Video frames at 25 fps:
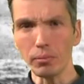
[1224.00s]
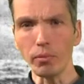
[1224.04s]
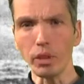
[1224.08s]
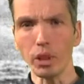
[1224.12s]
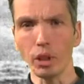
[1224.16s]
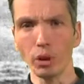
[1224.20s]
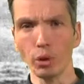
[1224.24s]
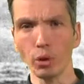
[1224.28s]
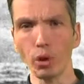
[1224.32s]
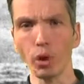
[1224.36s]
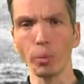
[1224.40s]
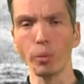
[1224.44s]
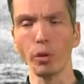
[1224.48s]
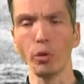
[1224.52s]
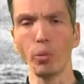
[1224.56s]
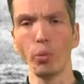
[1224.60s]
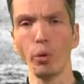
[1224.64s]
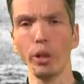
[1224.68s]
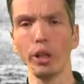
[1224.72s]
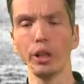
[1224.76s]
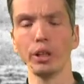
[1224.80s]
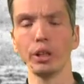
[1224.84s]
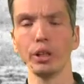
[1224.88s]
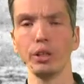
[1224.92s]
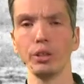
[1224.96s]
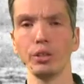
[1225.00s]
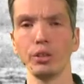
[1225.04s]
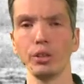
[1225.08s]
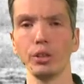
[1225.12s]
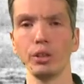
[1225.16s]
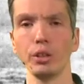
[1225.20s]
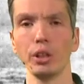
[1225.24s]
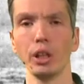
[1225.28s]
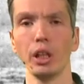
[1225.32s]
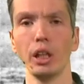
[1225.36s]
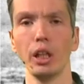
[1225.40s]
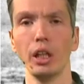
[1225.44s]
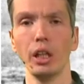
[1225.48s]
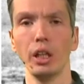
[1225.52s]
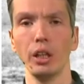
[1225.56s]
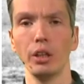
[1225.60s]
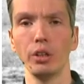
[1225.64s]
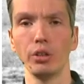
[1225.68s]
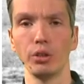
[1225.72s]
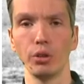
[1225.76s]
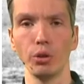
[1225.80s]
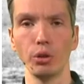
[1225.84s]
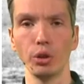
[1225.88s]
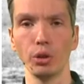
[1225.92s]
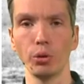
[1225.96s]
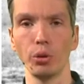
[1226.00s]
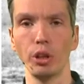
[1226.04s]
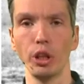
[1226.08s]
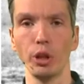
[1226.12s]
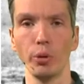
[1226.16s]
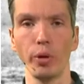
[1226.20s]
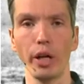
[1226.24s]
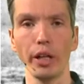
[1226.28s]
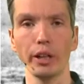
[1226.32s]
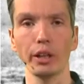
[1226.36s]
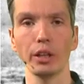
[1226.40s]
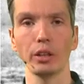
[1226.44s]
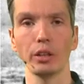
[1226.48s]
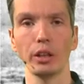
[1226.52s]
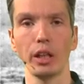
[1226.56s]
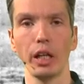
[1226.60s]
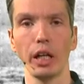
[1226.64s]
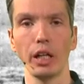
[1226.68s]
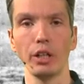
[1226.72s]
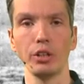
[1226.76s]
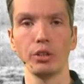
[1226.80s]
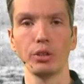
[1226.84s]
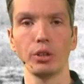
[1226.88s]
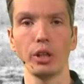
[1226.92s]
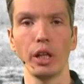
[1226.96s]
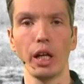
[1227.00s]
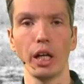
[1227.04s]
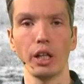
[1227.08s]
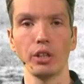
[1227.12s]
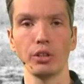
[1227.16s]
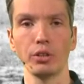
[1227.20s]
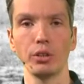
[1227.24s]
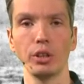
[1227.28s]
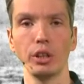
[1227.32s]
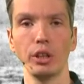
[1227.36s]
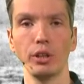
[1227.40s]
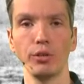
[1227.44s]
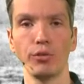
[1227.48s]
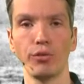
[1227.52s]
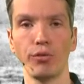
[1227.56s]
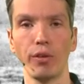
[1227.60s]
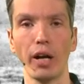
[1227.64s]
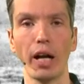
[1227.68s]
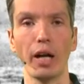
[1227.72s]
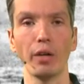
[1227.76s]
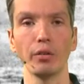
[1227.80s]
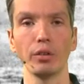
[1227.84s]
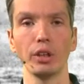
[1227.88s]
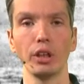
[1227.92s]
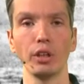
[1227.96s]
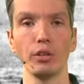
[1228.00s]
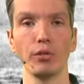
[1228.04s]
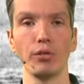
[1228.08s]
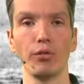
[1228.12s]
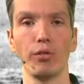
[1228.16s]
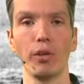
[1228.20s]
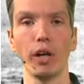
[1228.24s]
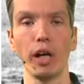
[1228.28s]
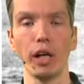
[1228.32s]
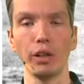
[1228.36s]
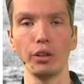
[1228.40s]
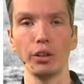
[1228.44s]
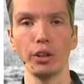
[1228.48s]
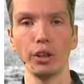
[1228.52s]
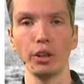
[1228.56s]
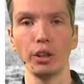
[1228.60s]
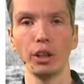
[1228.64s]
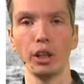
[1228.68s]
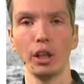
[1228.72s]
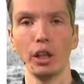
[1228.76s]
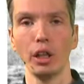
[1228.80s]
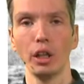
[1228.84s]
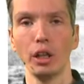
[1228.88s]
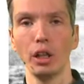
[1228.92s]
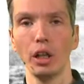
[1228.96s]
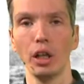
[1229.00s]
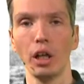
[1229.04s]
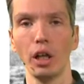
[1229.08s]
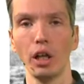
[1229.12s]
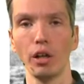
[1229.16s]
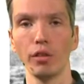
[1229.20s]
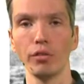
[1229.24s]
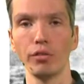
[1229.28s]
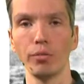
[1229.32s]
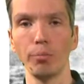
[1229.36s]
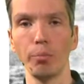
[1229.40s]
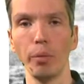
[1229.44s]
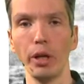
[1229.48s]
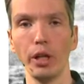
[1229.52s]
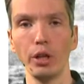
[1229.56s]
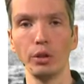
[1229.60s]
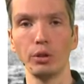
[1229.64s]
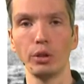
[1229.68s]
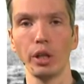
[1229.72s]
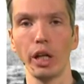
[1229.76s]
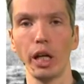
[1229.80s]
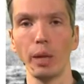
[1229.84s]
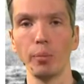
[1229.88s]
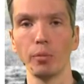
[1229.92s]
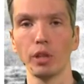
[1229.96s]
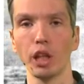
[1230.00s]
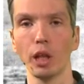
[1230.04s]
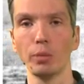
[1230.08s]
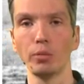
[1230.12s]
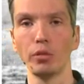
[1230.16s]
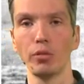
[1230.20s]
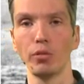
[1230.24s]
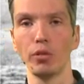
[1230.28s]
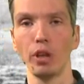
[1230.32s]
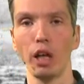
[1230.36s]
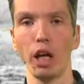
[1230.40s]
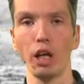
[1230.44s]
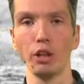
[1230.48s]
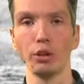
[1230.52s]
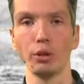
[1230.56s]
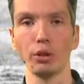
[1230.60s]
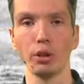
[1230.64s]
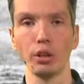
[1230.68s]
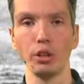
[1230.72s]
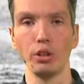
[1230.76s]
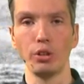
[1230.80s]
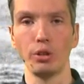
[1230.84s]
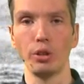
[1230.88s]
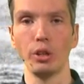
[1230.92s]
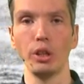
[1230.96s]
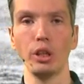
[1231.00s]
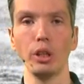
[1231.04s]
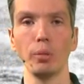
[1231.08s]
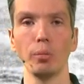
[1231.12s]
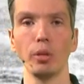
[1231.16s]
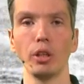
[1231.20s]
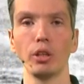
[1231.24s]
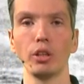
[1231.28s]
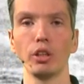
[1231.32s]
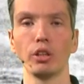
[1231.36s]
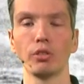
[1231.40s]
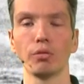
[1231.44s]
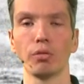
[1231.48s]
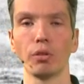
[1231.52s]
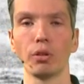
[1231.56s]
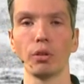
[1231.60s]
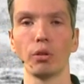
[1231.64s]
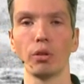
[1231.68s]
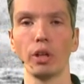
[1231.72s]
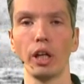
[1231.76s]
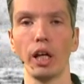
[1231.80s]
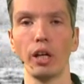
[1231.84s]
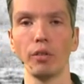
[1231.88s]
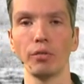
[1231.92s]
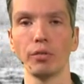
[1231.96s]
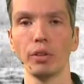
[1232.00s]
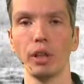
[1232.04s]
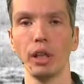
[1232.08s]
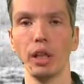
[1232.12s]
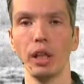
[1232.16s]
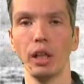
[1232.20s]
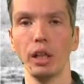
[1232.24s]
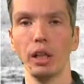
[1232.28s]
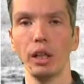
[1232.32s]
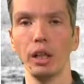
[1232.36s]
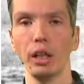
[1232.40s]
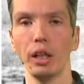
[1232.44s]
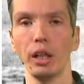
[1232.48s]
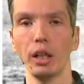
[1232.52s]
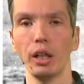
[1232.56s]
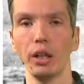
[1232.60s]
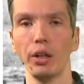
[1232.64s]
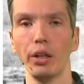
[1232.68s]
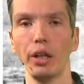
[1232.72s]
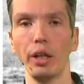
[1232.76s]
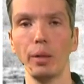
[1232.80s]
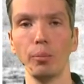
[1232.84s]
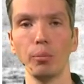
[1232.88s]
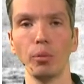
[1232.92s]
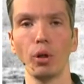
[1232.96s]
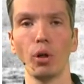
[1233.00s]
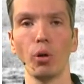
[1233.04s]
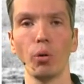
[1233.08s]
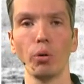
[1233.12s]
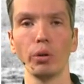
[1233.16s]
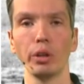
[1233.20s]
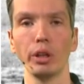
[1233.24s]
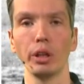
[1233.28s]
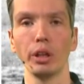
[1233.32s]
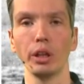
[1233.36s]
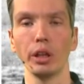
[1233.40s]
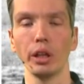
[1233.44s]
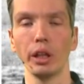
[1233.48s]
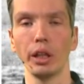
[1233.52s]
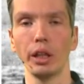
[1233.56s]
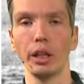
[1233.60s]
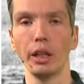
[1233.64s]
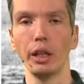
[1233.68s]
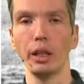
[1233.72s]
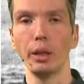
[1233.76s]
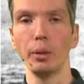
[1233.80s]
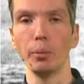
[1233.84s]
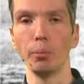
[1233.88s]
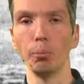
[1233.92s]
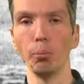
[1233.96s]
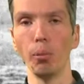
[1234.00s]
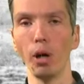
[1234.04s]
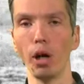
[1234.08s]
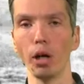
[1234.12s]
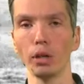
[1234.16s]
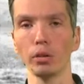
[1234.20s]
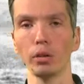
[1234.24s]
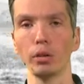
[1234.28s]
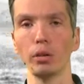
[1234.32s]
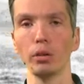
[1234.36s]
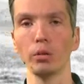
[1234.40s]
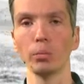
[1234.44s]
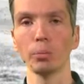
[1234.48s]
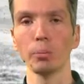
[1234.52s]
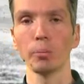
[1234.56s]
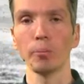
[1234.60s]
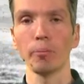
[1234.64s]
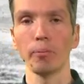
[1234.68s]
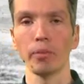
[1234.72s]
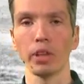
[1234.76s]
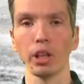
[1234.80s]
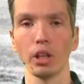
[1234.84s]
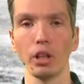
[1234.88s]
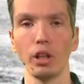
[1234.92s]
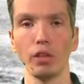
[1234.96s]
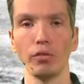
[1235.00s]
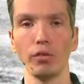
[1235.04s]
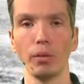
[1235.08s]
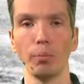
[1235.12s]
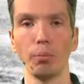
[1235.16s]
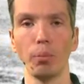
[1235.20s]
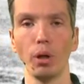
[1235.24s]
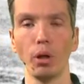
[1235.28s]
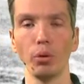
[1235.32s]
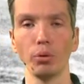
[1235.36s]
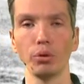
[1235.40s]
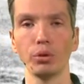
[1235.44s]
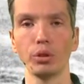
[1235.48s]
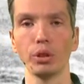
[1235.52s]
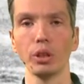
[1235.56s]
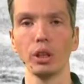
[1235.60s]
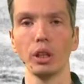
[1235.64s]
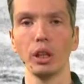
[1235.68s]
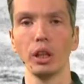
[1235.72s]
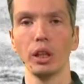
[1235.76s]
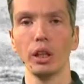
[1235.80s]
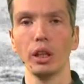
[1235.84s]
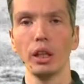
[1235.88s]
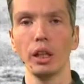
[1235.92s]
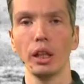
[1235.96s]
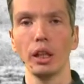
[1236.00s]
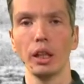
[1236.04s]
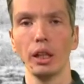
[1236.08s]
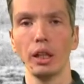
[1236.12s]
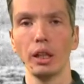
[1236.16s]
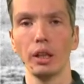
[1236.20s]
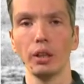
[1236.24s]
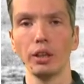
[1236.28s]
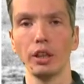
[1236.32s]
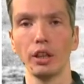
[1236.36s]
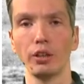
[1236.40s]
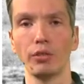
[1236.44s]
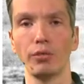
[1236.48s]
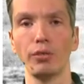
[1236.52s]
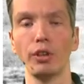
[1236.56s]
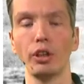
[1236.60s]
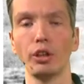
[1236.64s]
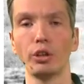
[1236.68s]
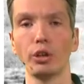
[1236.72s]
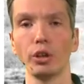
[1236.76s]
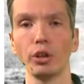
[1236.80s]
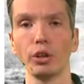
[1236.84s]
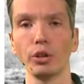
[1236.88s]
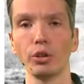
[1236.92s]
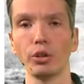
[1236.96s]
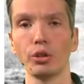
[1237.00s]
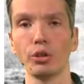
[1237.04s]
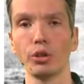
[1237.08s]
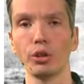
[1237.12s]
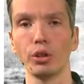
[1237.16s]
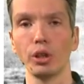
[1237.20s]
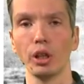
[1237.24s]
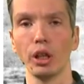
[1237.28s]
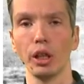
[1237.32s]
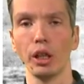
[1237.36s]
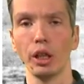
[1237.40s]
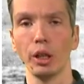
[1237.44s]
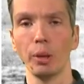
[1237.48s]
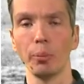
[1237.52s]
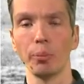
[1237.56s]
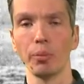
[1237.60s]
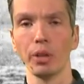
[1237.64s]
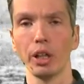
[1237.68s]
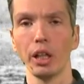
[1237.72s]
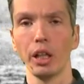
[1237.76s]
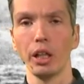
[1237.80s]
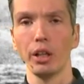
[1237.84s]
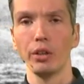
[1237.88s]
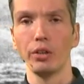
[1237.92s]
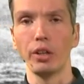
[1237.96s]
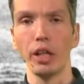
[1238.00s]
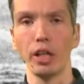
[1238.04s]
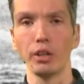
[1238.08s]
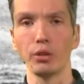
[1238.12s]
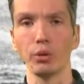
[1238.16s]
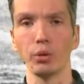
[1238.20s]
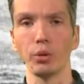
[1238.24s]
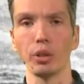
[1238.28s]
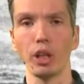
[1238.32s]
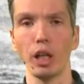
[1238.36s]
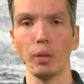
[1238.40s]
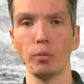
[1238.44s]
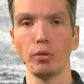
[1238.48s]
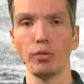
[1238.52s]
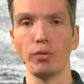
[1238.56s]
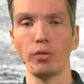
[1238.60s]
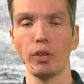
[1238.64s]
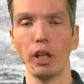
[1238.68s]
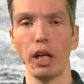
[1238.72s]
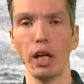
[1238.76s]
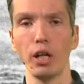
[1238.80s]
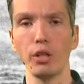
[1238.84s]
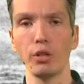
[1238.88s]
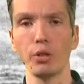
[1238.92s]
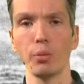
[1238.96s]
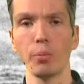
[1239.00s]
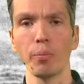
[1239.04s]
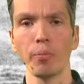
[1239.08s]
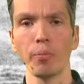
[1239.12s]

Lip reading: Norman Wilkinson is usually recognized as the founding father of maritime camouflage. You can see him in this photograph, him holding a model of a boat that features dazzle camouflage.